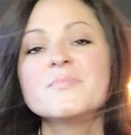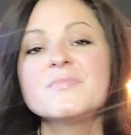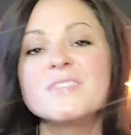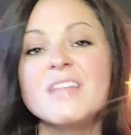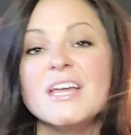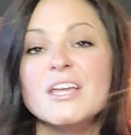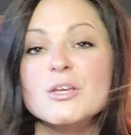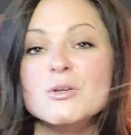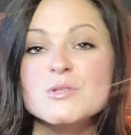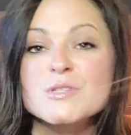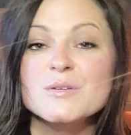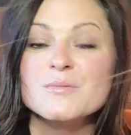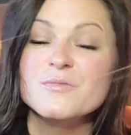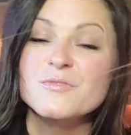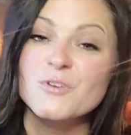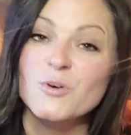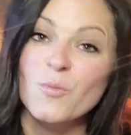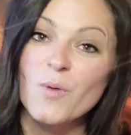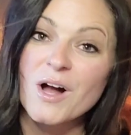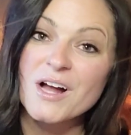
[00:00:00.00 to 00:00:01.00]
They use them
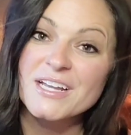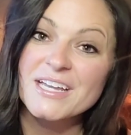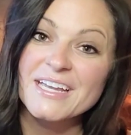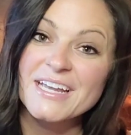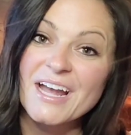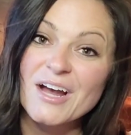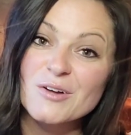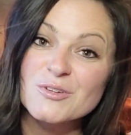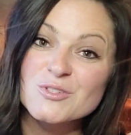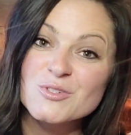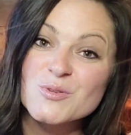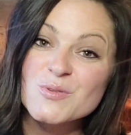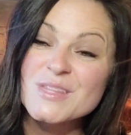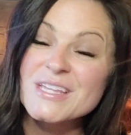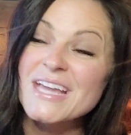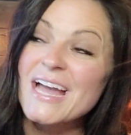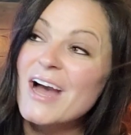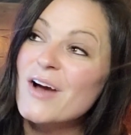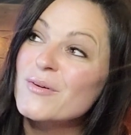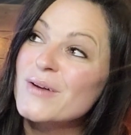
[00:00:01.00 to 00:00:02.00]
for walking out to
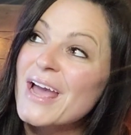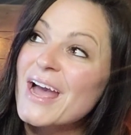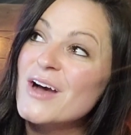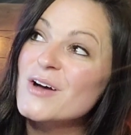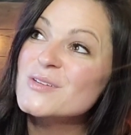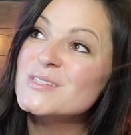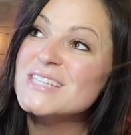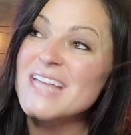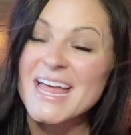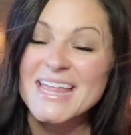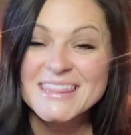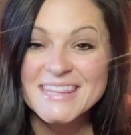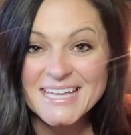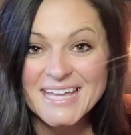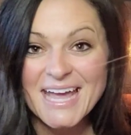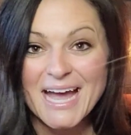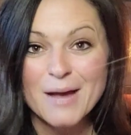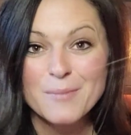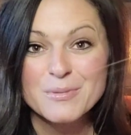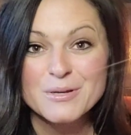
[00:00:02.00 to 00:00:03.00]
the outhouse at the
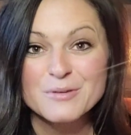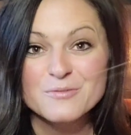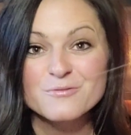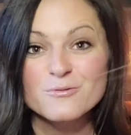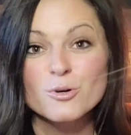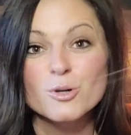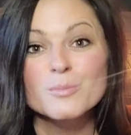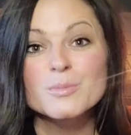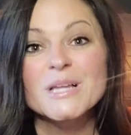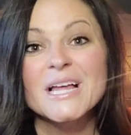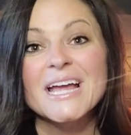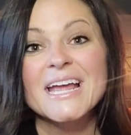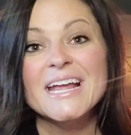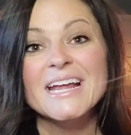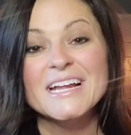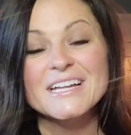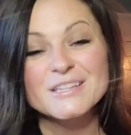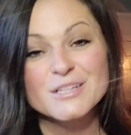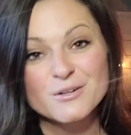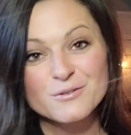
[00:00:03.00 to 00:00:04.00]
cabin, for playing
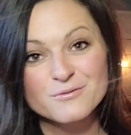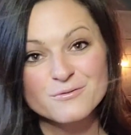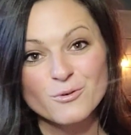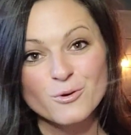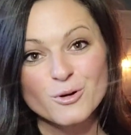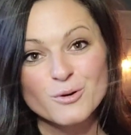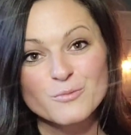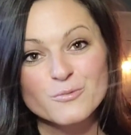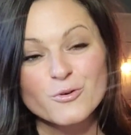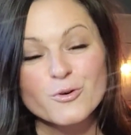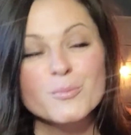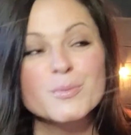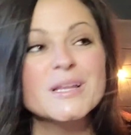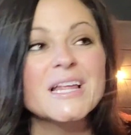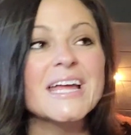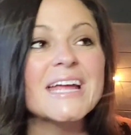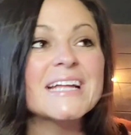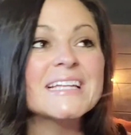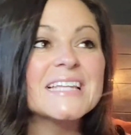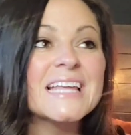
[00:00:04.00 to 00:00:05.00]
in their fort, for
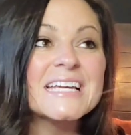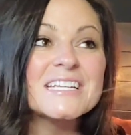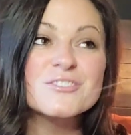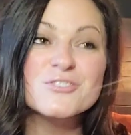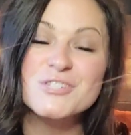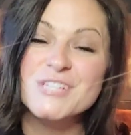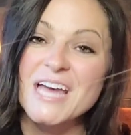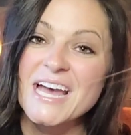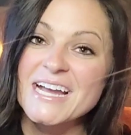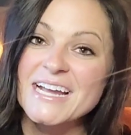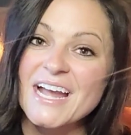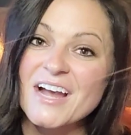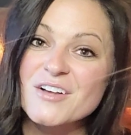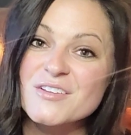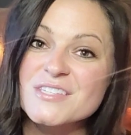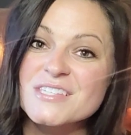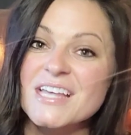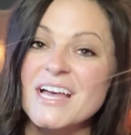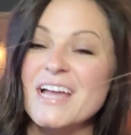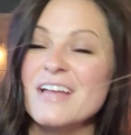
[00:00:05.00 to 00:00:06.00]
playing laser tag
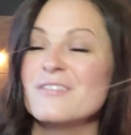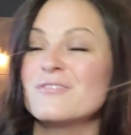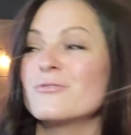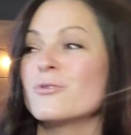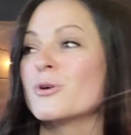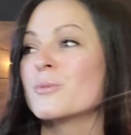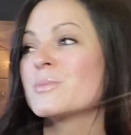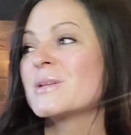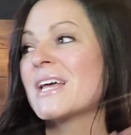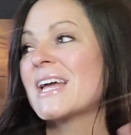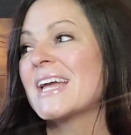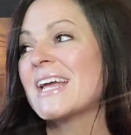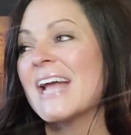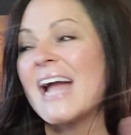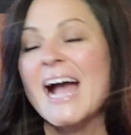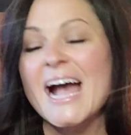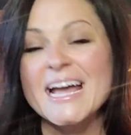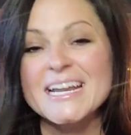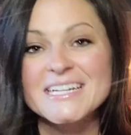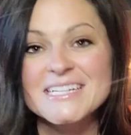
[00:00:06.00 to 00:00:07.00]
outside, for playing
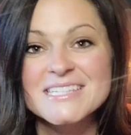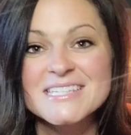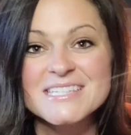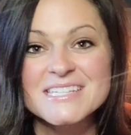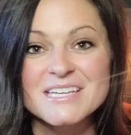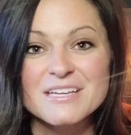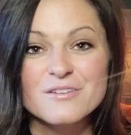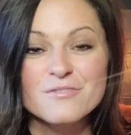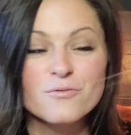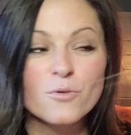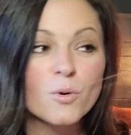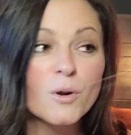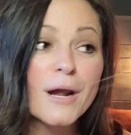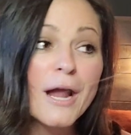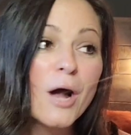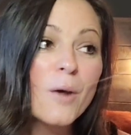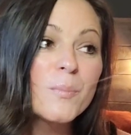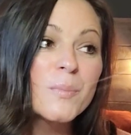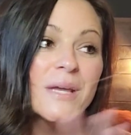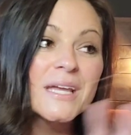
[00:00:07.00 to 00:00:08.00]
hide and seek, for
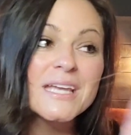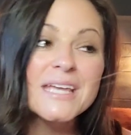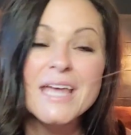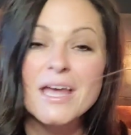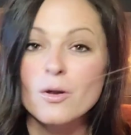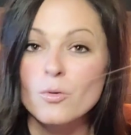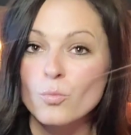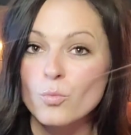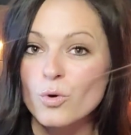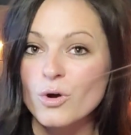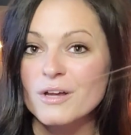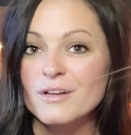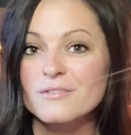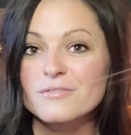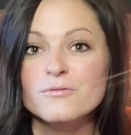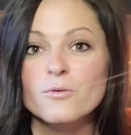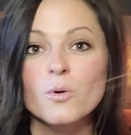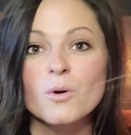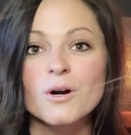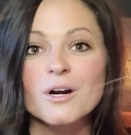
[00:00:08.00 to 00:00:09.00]
helping get wood,
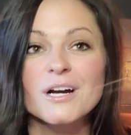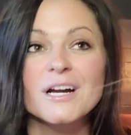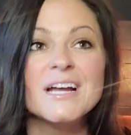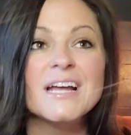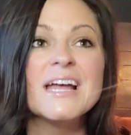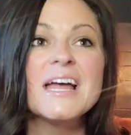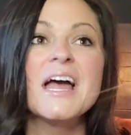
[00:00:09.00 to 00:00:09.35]
for